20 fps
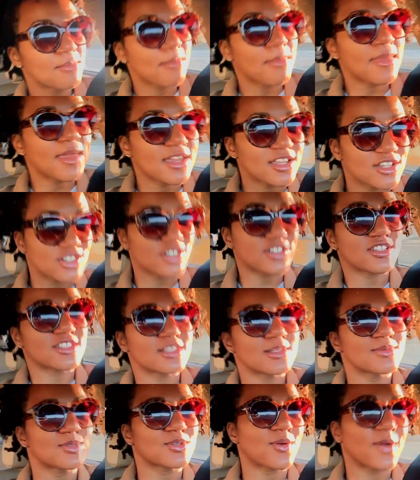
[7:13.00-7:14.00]
Make sure to
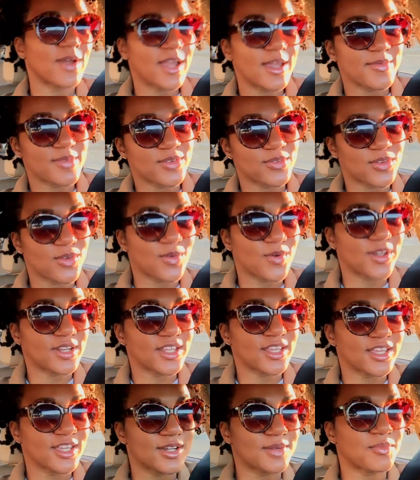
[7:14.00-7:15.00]
subscribe if you want
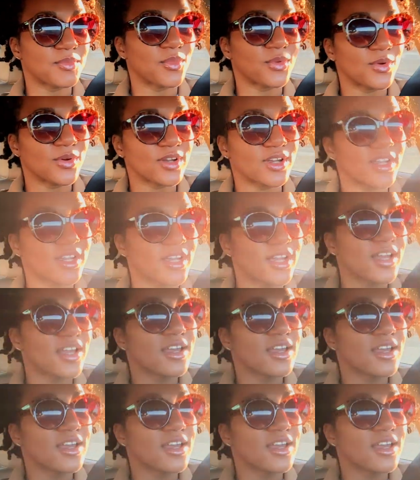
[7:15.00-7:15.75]
to hear more